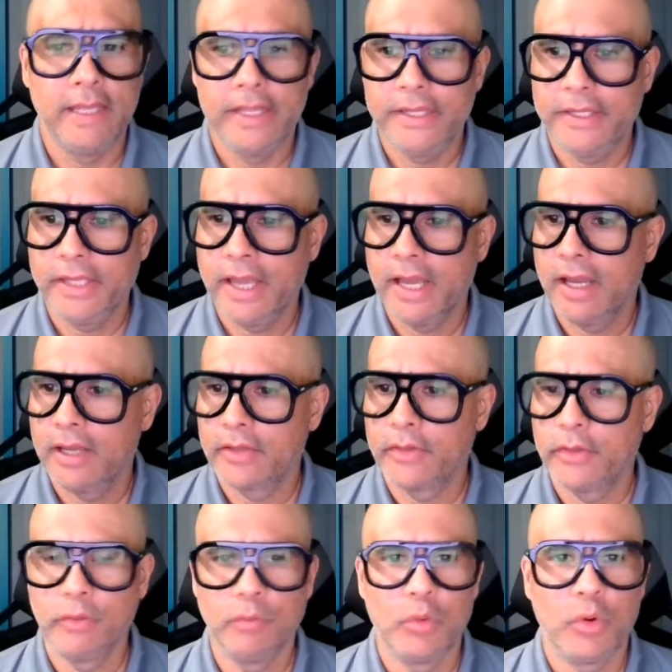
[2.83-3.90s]
Hey,
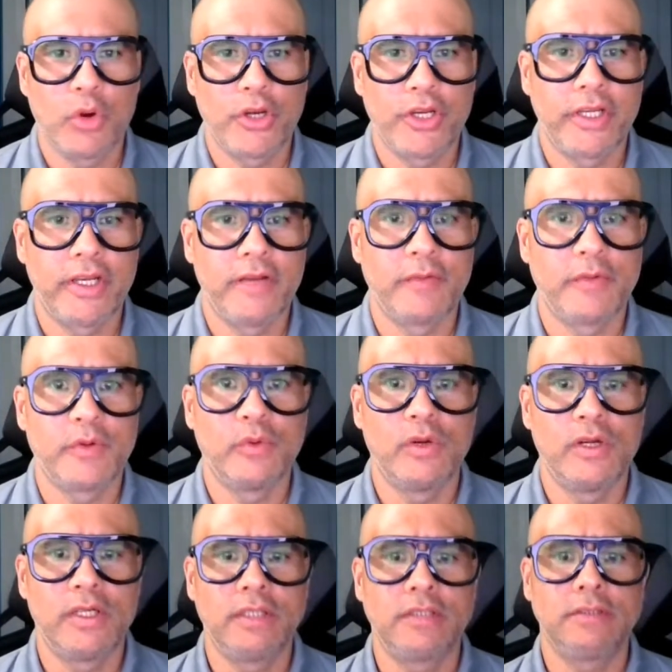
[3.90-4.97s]
good morning,
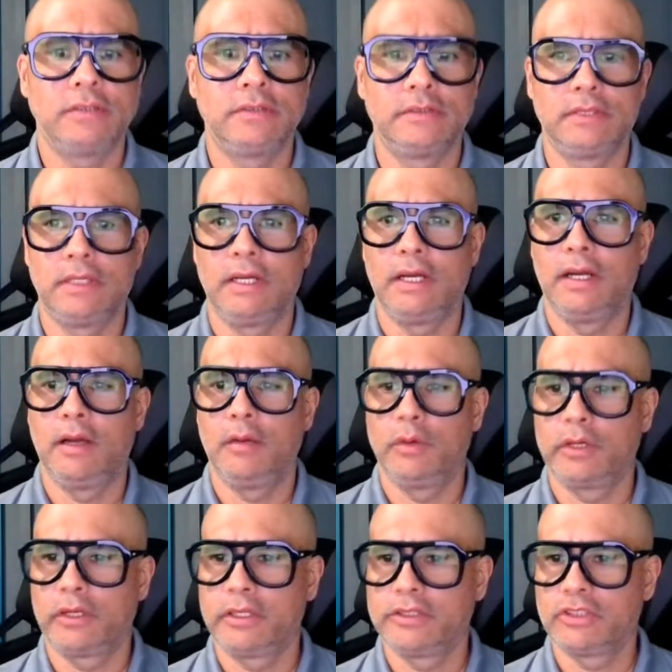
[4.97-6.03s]
everyone.
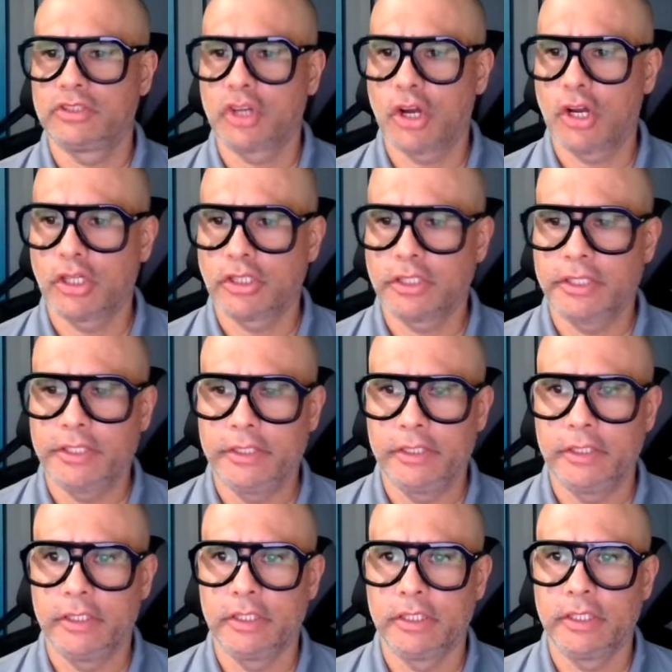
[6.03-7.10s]
We're gonna start
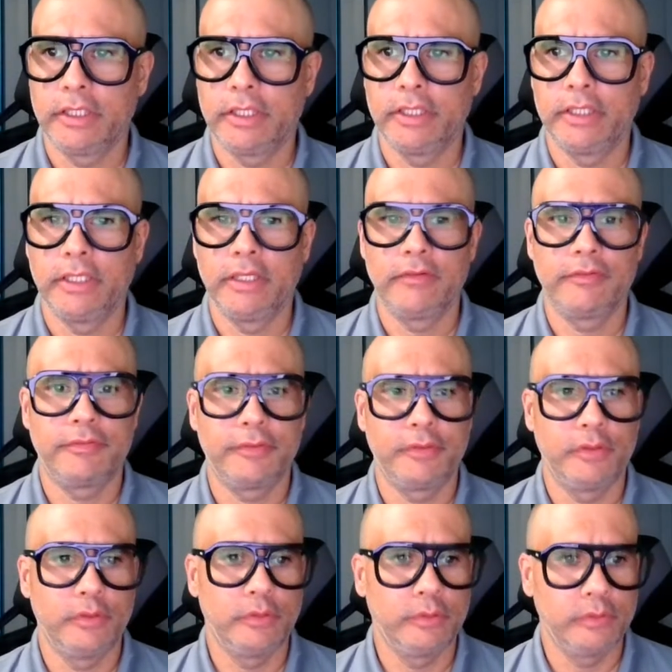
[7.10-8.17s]
here in
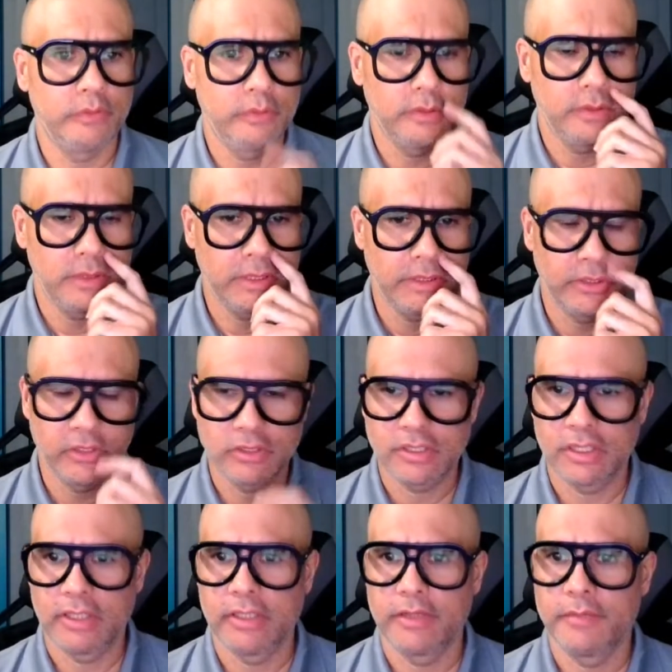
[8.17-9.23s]

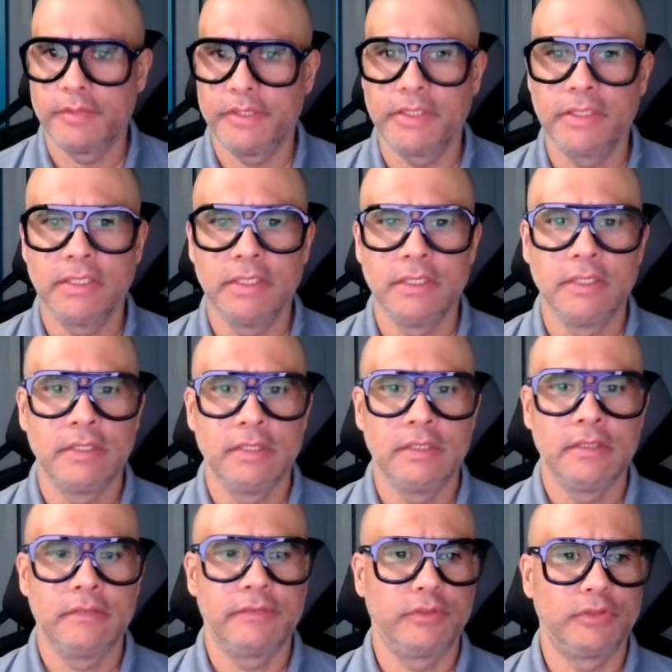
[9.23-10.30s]
just a little bit,
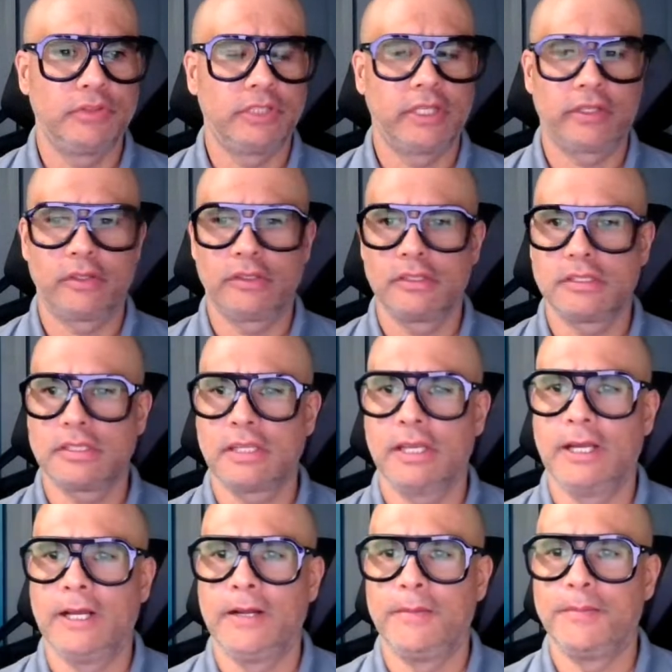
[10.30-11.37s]
few seconds.
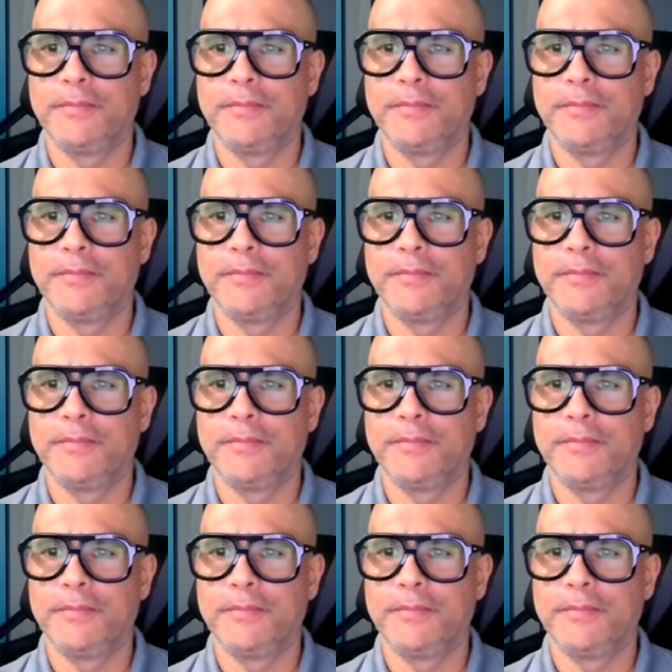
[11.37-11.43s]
